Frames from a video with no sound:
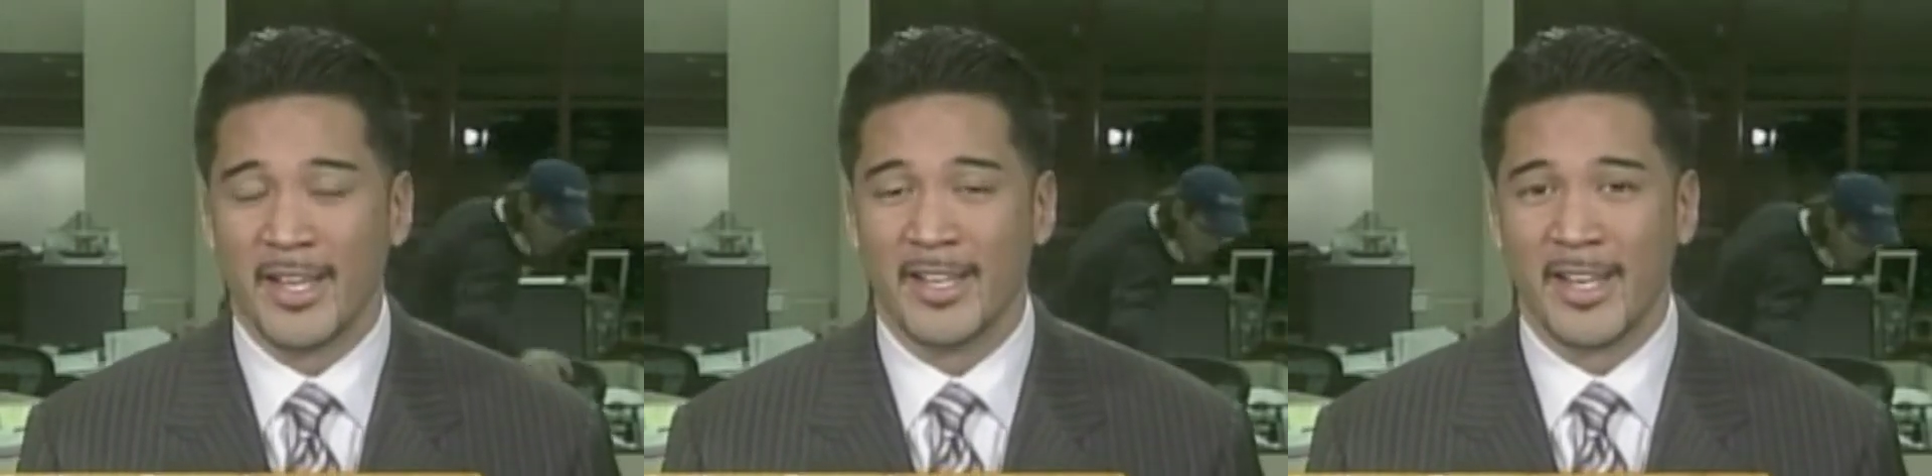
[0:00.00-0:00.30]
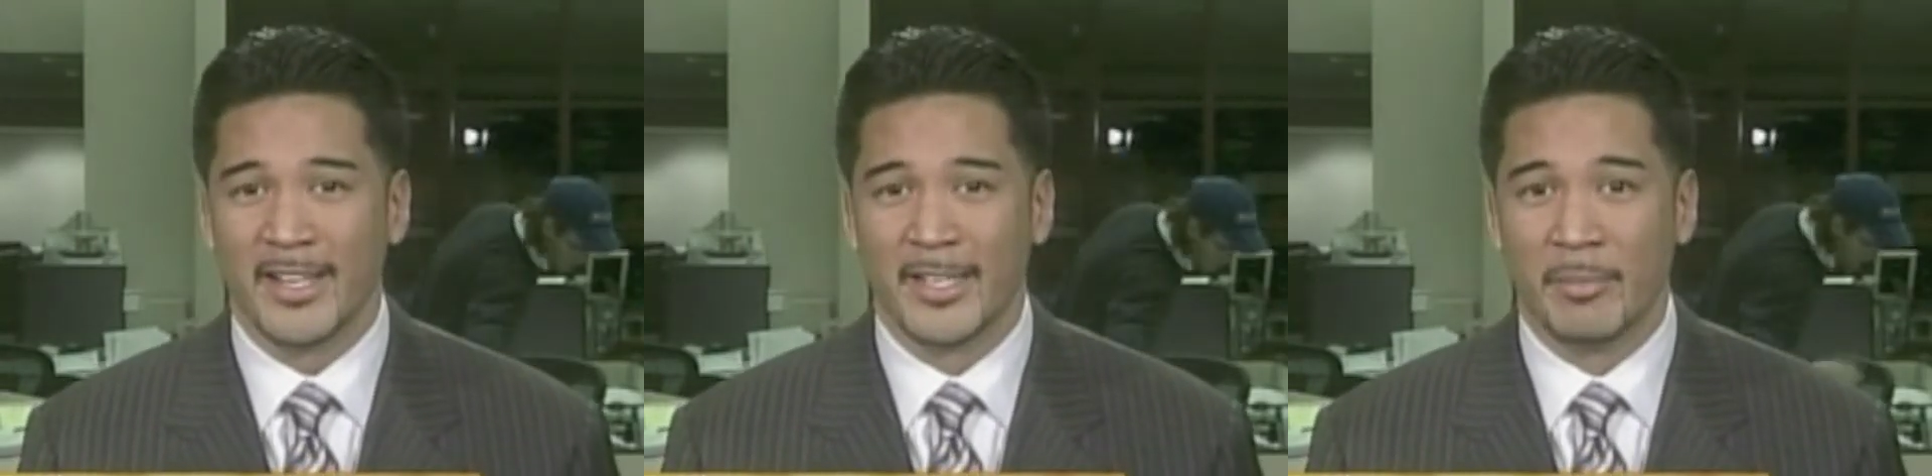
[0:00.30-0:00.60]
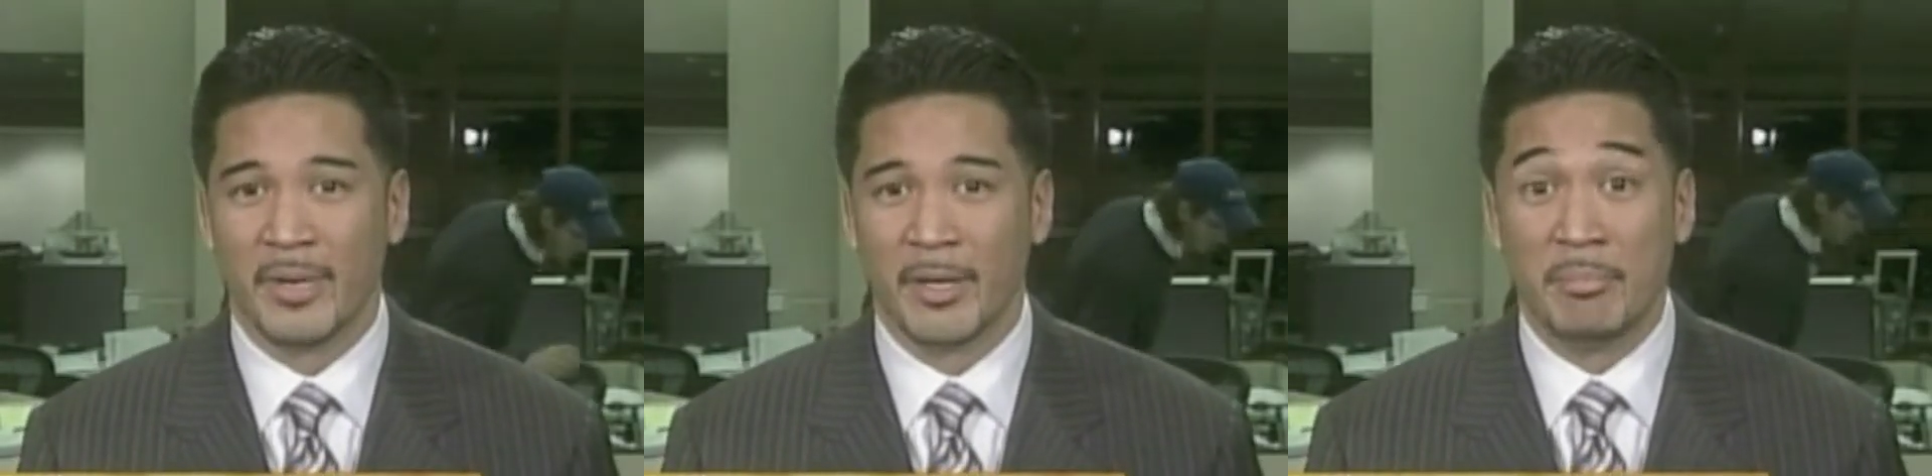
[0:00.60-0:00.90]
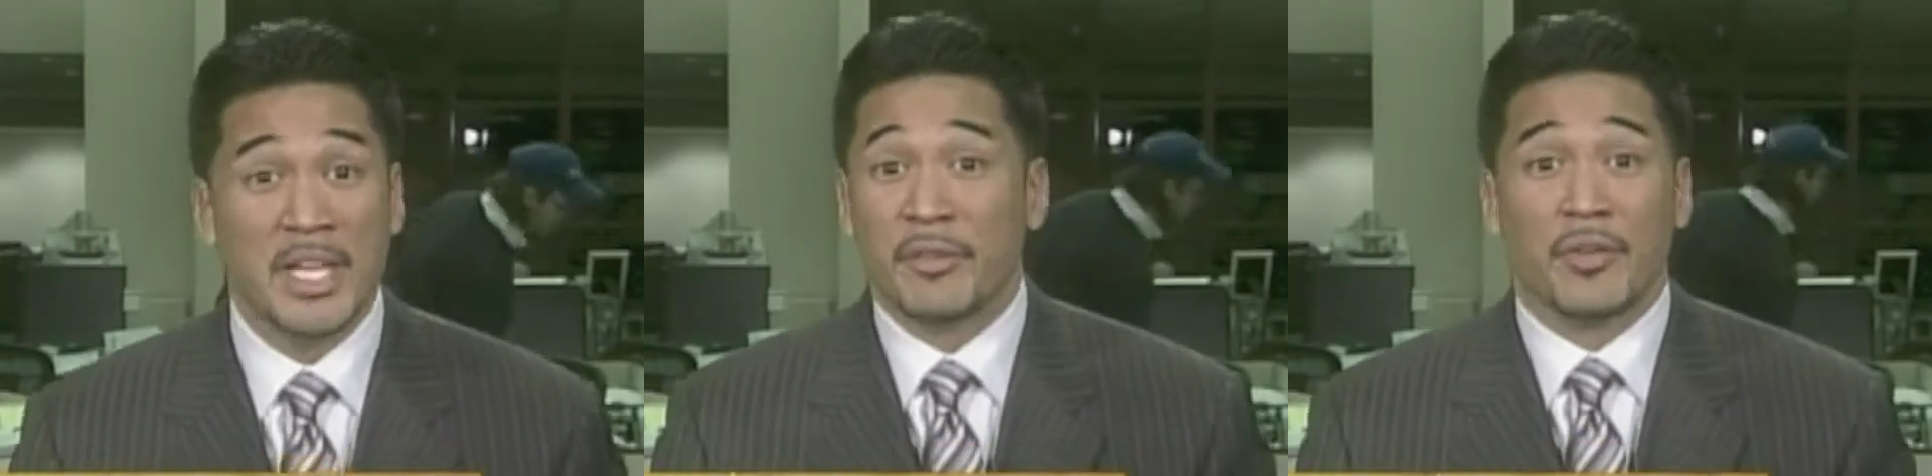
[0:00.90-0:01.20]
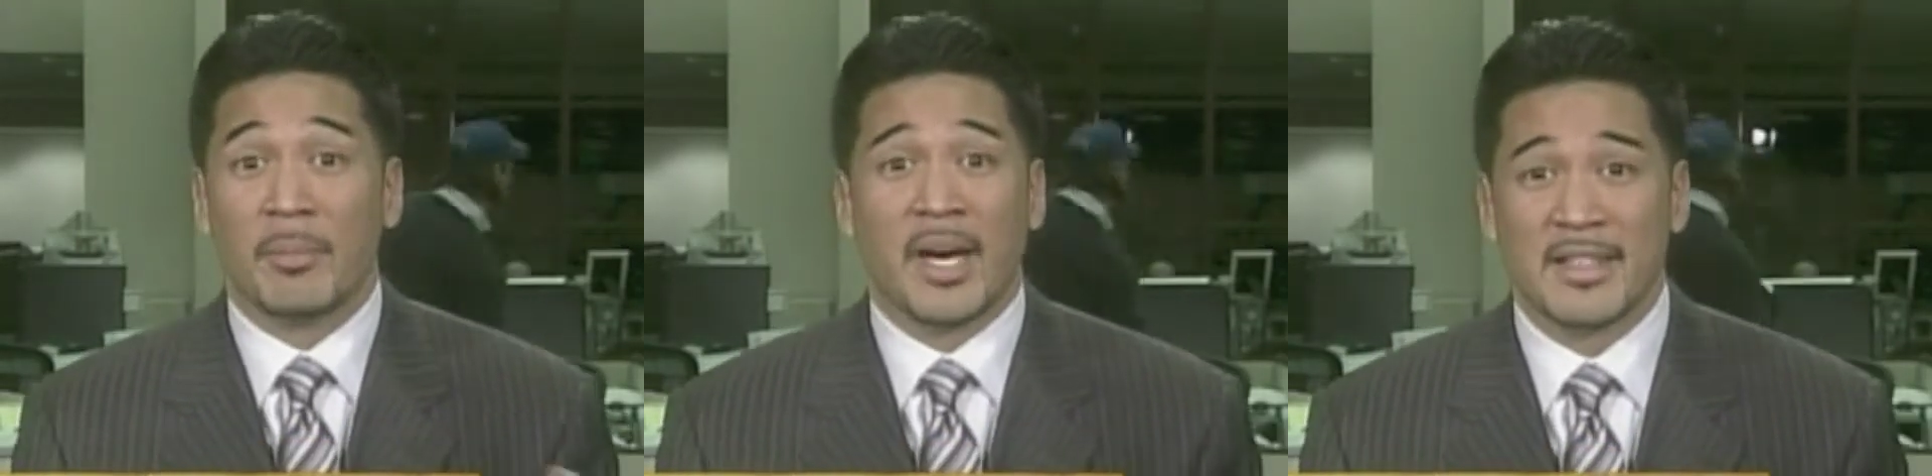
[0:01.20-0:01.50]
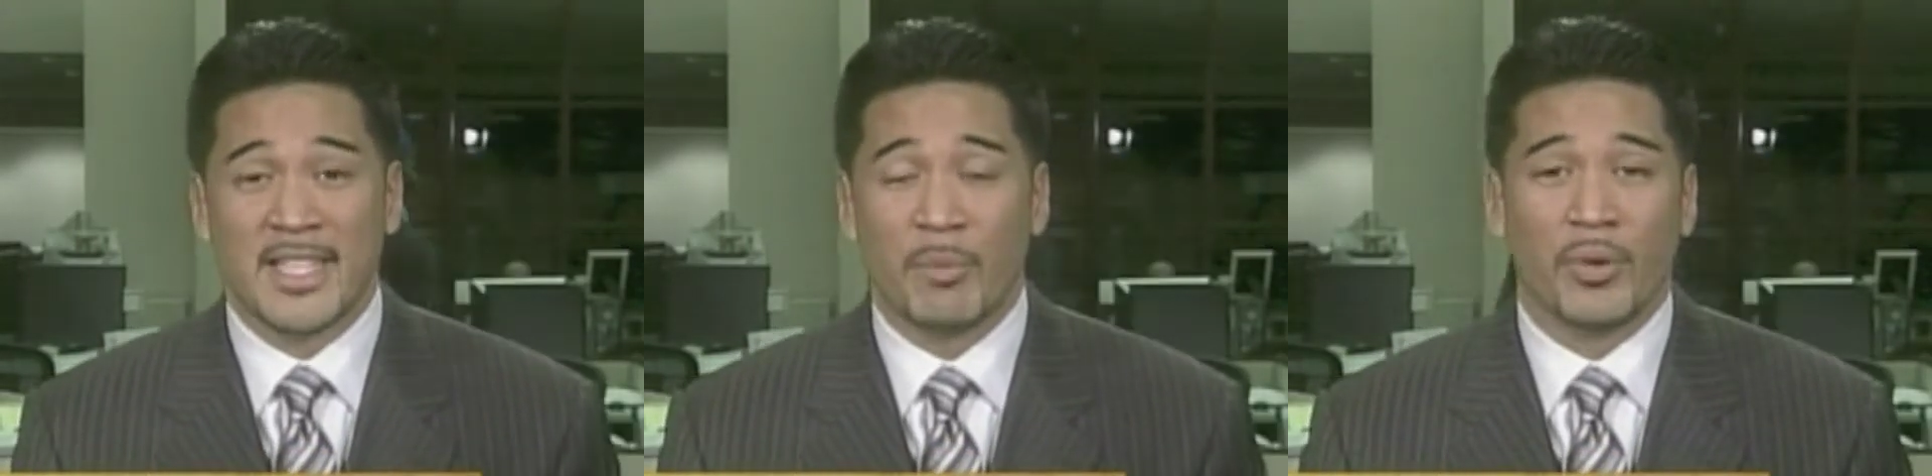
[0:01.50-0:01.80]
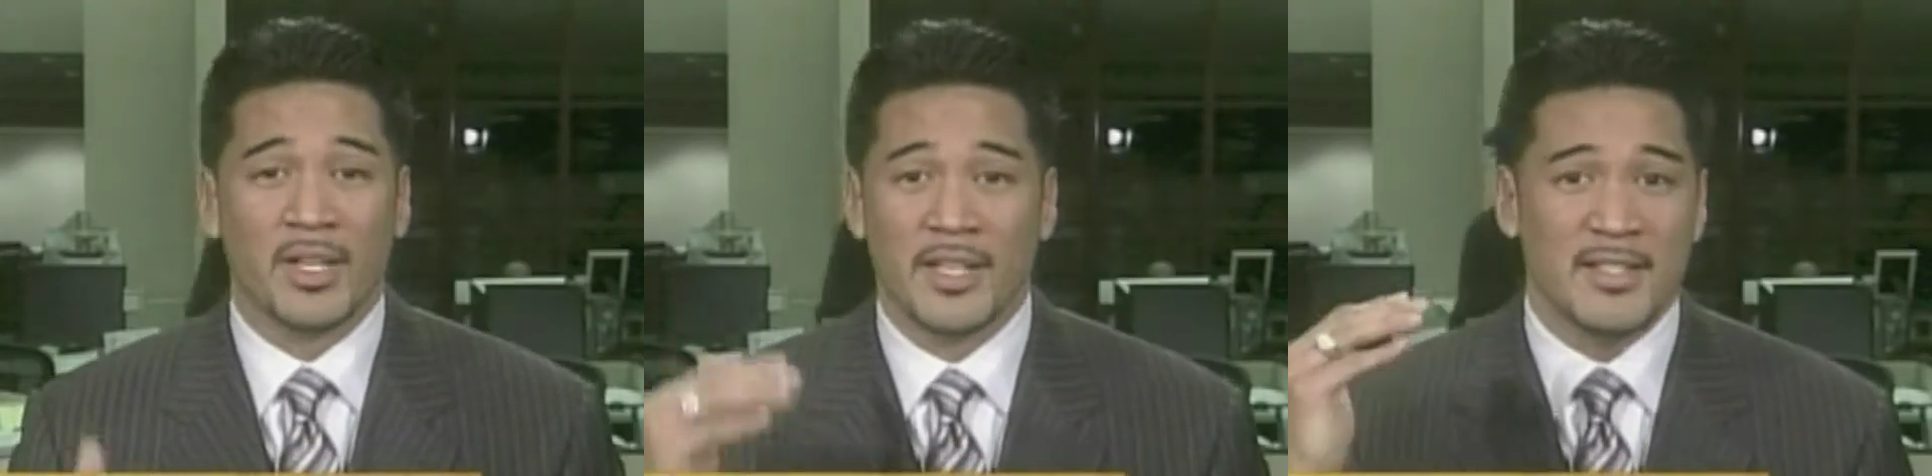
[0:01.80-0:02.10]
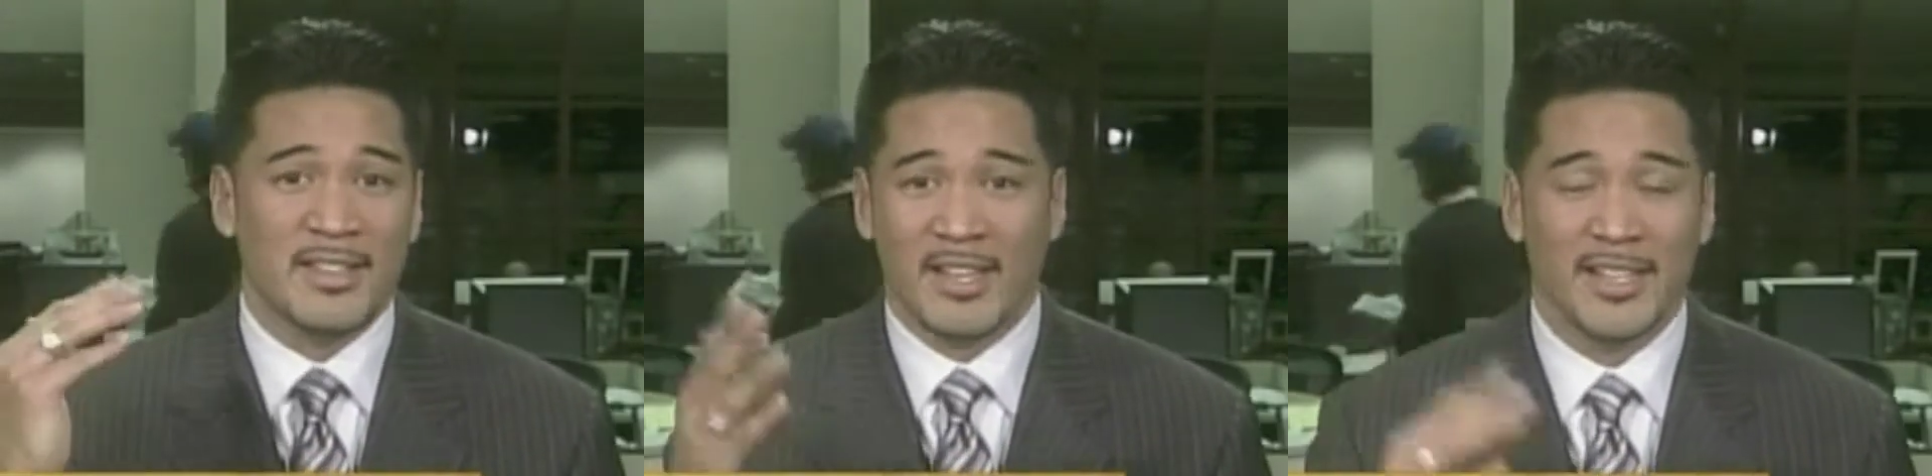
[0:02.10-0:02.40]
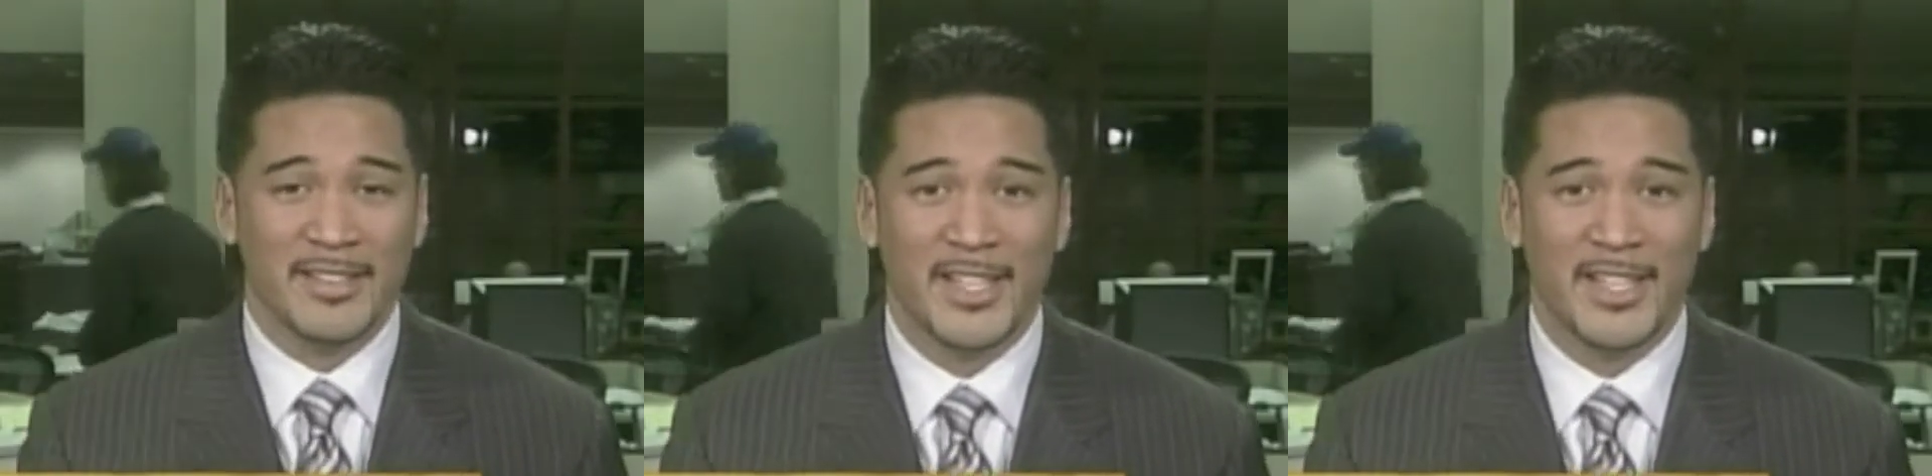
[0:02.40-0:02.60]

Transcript: in a, um, a meaningful amount of time where it doesn't uh,